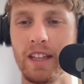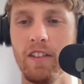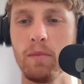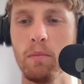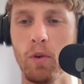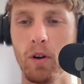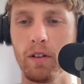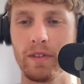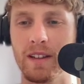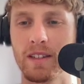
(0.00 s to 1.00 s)
Give me more
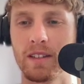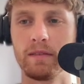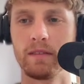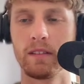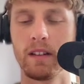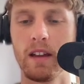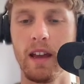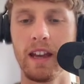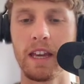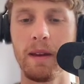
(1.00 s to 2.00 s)
of this.
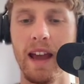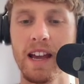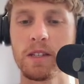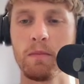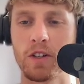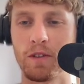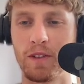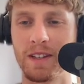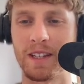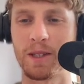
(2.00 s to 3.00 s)
And give me as much of this as